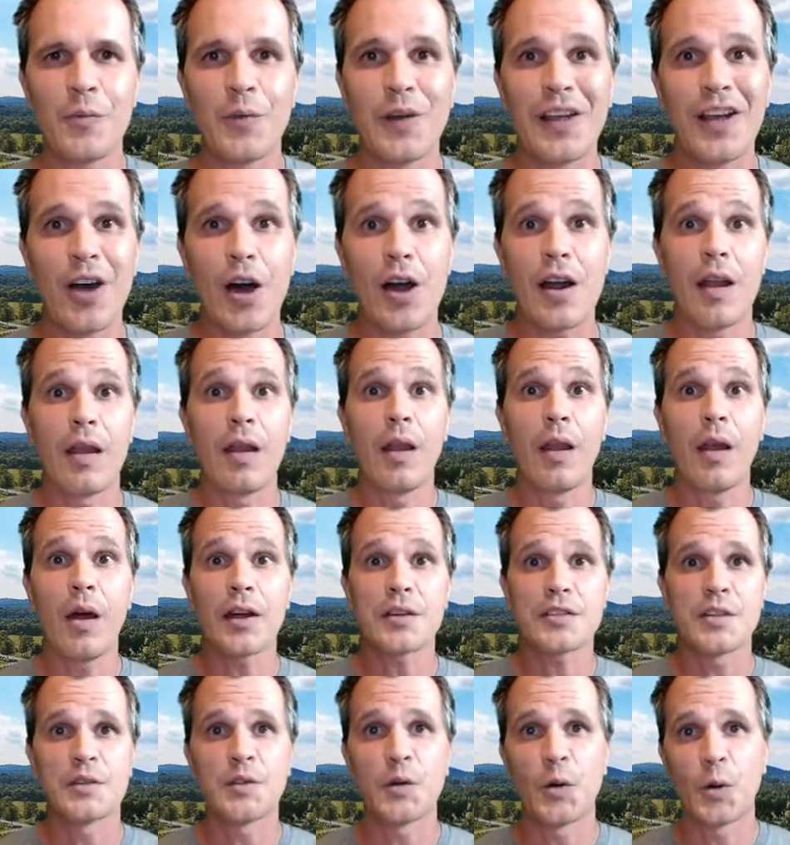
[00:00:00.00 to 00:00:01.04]
We got a
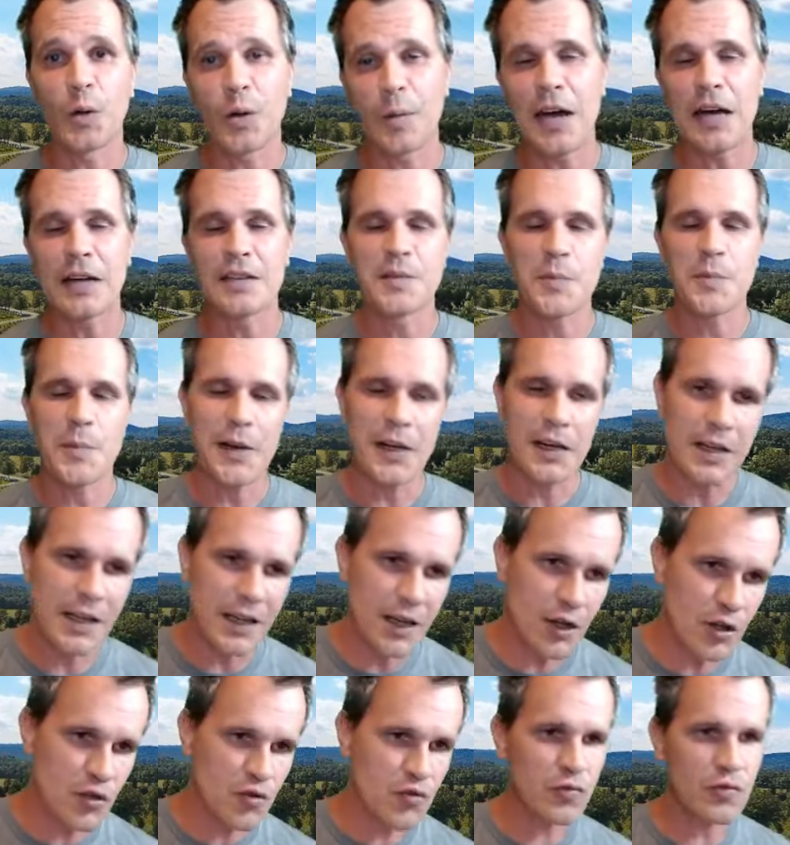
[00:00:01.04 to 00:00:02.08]
lot to talk about. It's been an
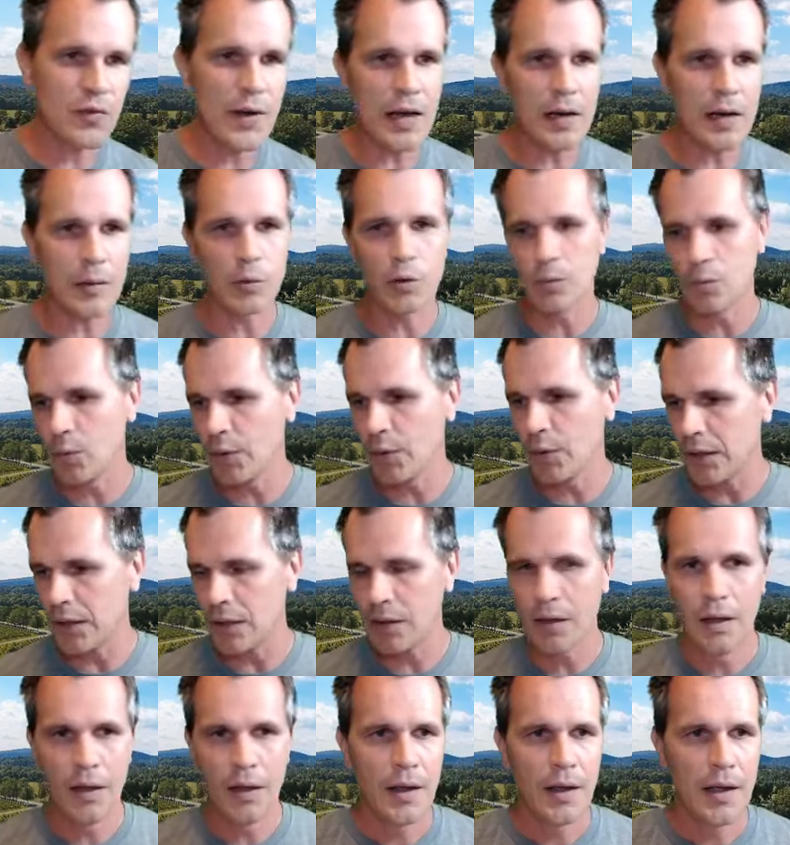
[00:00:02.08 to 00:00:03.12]
incredible week,
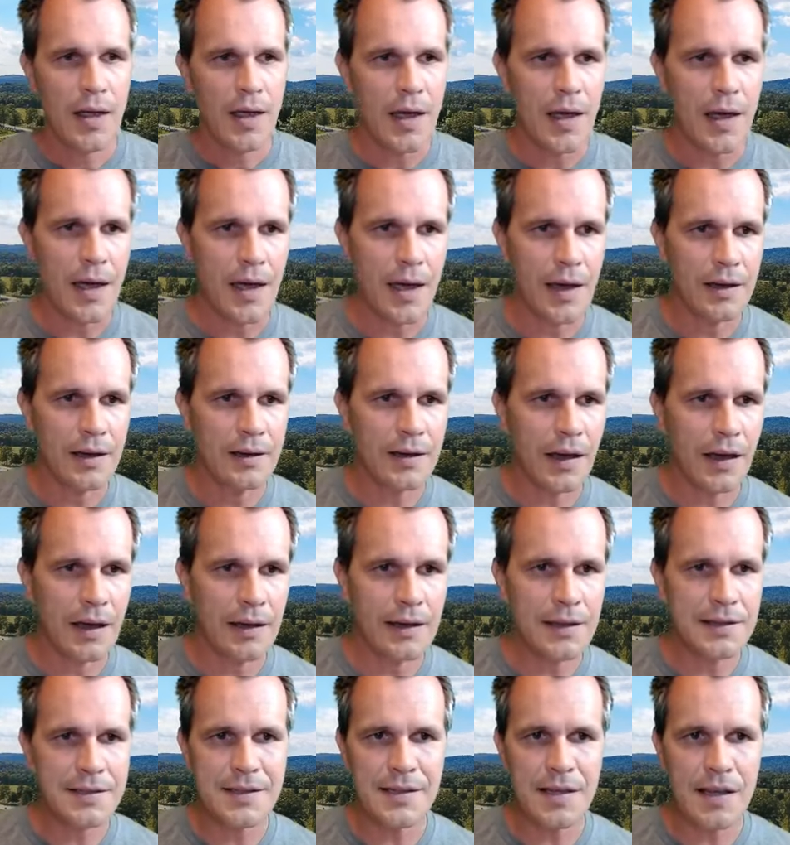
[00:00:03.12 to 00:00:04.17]
and
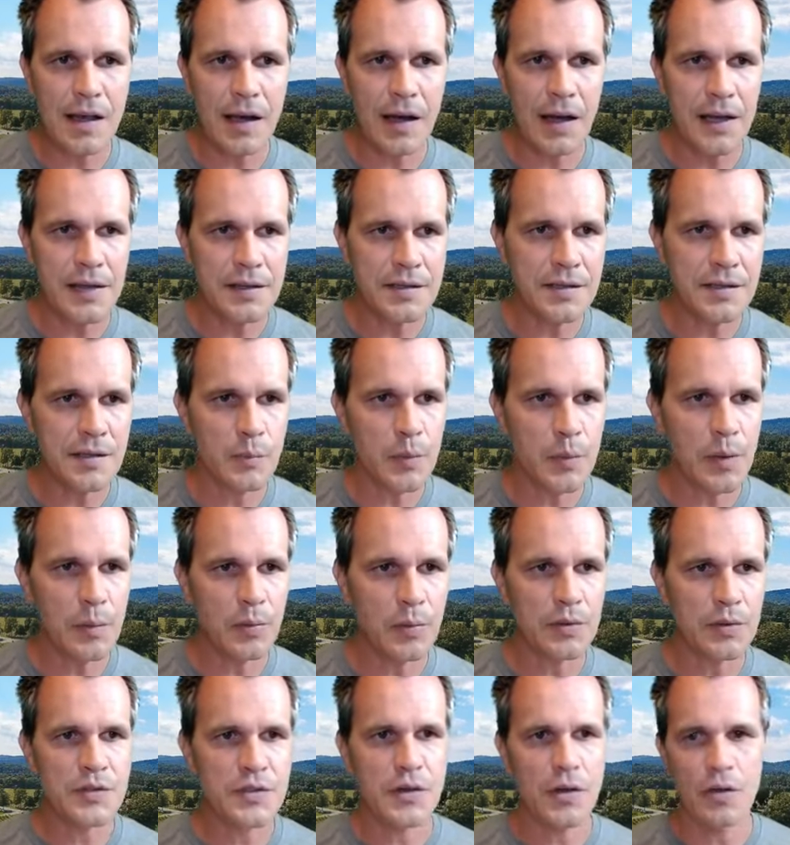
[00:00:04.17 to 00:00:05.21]
let's say hi to some
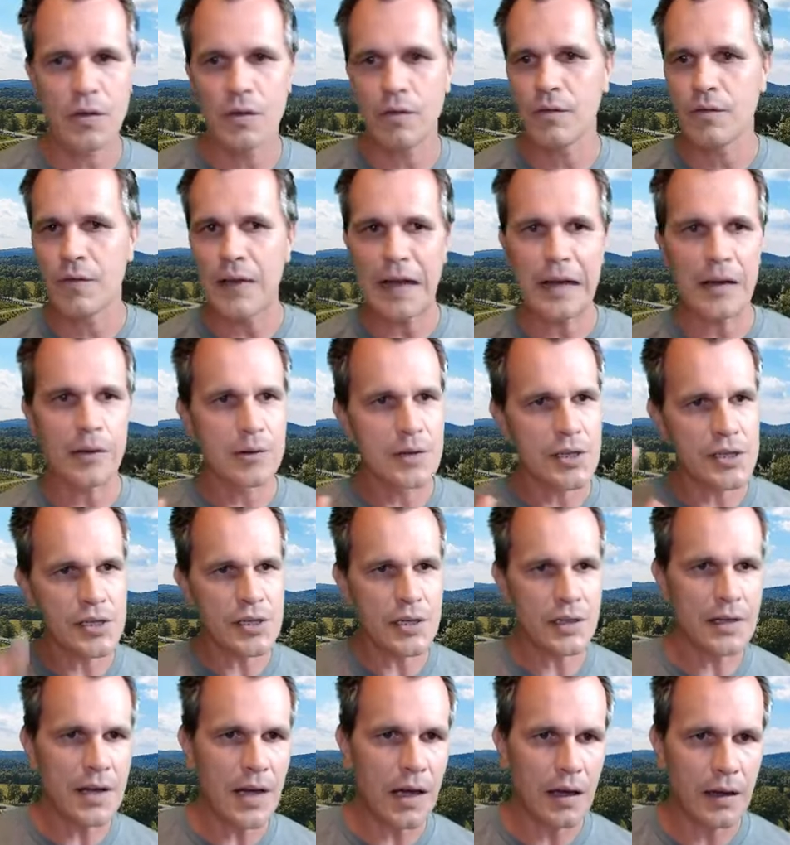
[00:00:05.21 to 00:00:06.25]
people. So Valerie
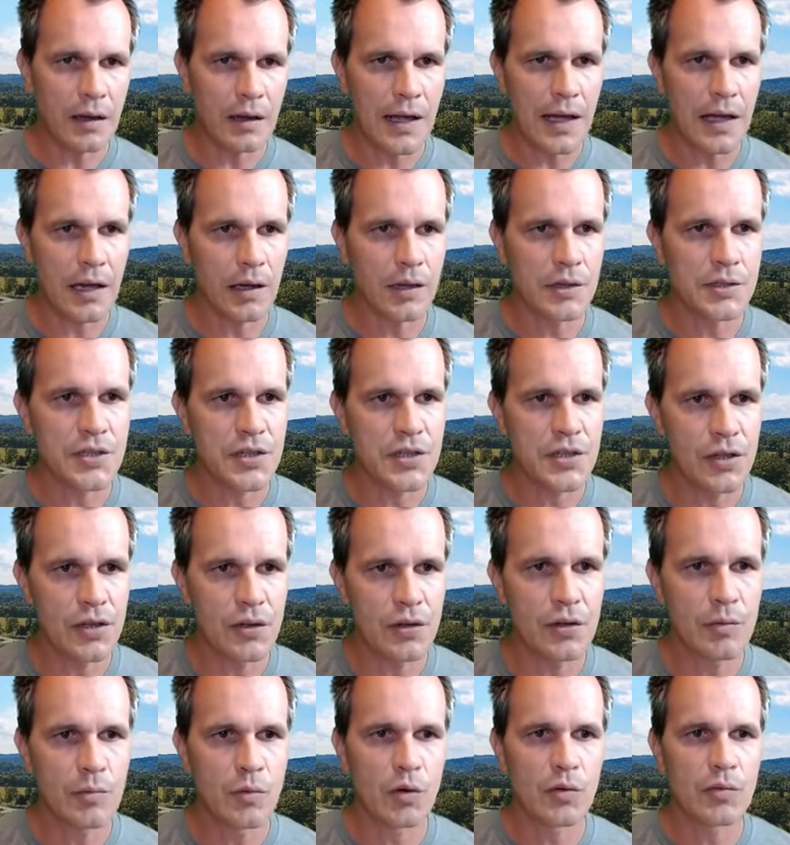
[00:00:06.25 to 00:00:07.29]
Schindel, hello to
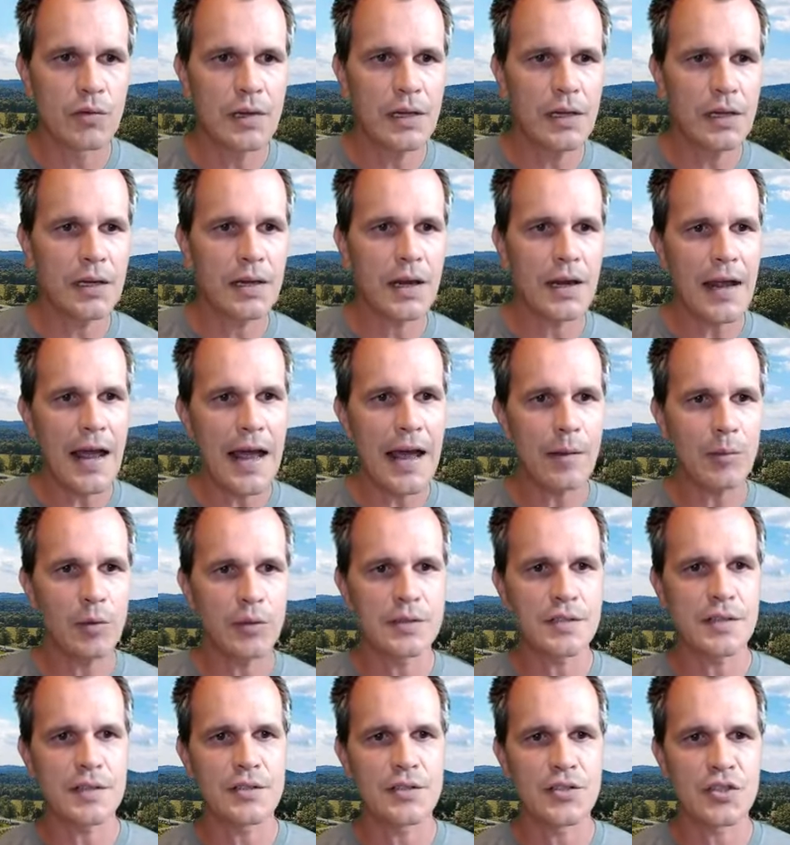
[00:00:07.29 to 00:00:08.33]
you. Maureen
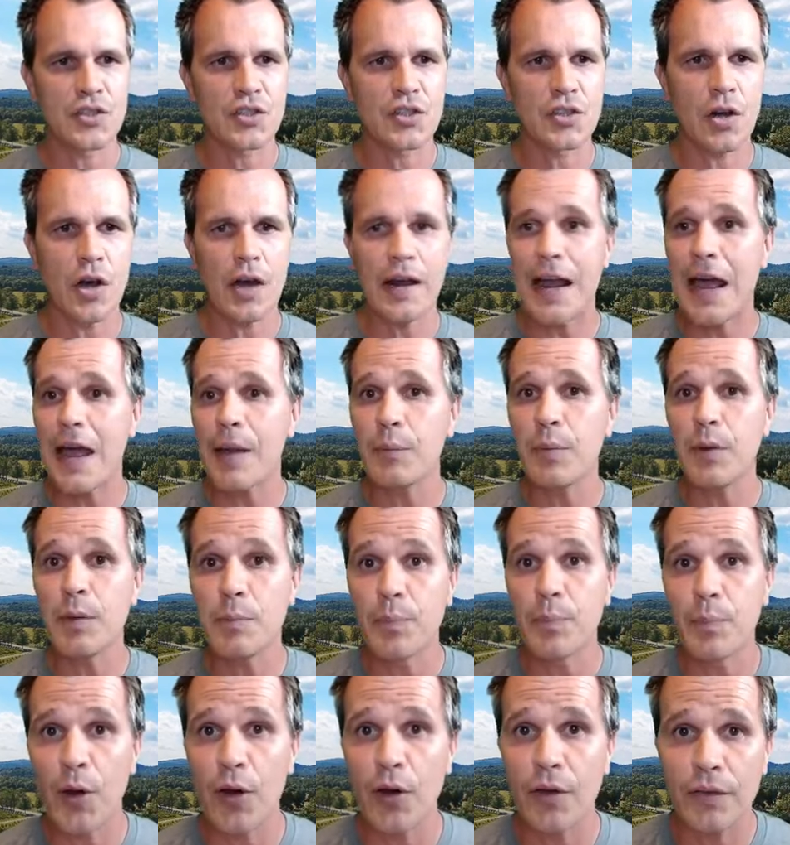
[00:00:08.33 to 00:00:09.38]
Hamilton Scott, happy
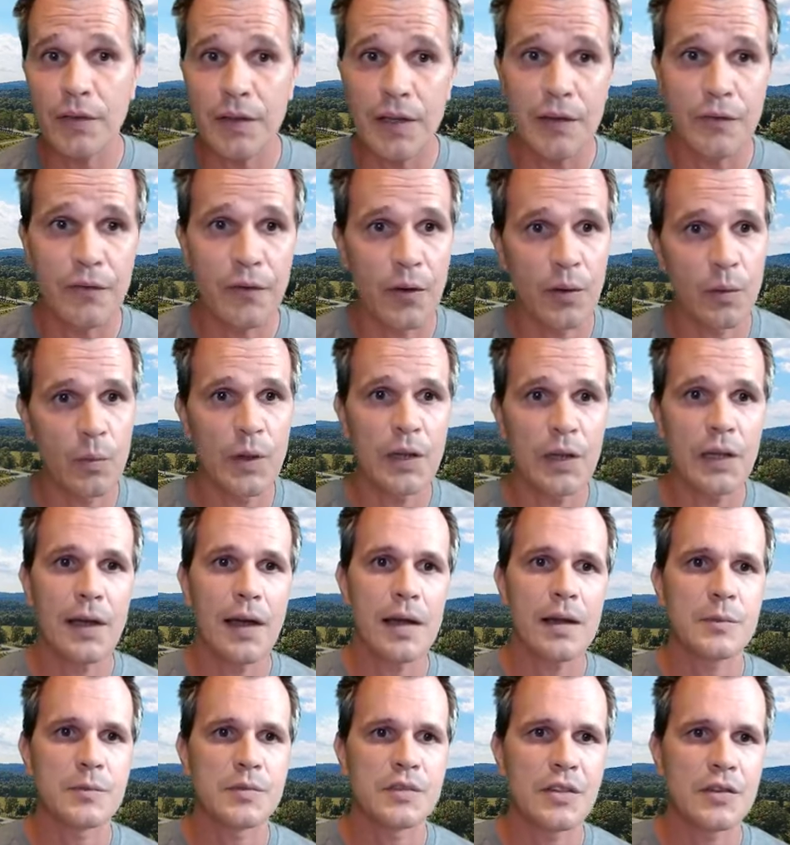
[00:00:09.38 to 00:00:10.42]
birthday for the
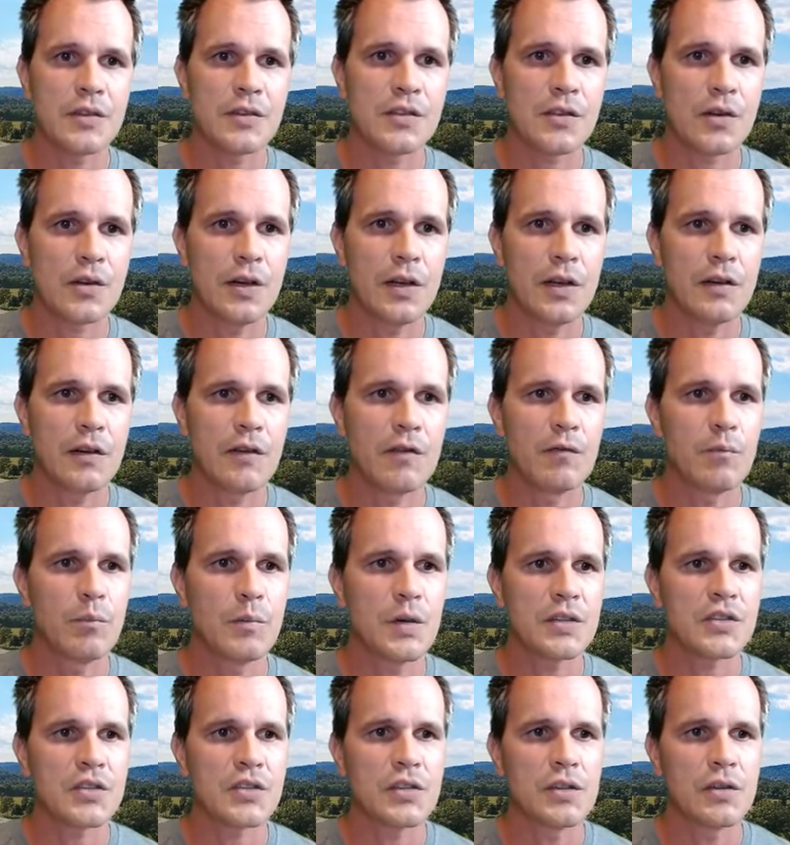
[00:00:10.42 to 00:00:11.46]
weekend, I'm so sorry to have
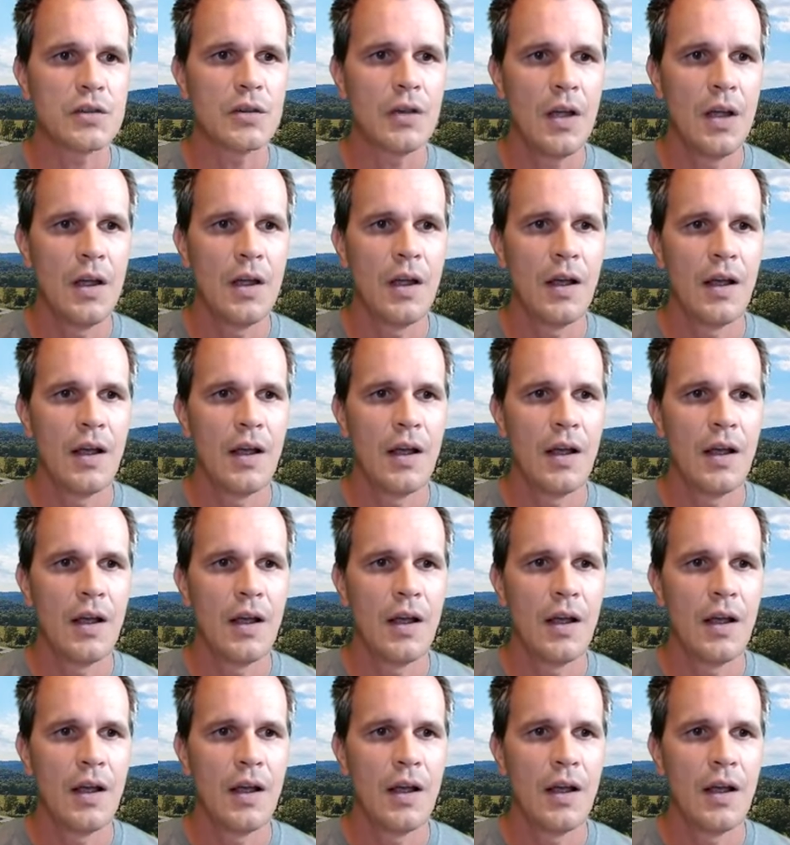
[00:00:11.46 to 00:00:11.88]
missed you.